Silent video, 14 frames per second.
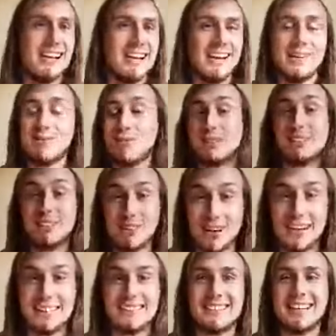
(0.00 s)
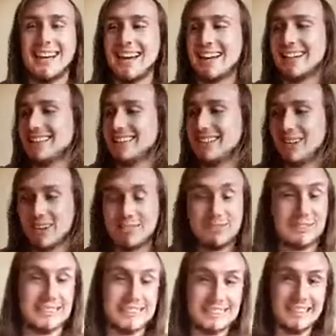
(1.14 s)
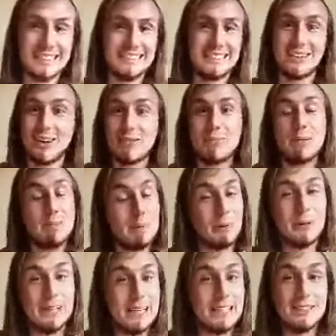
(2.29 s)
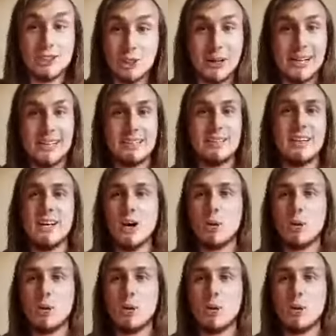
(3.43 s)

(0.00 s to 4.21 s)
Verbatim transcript: It was great, had a lot of success, a lot of people really enjoyed it.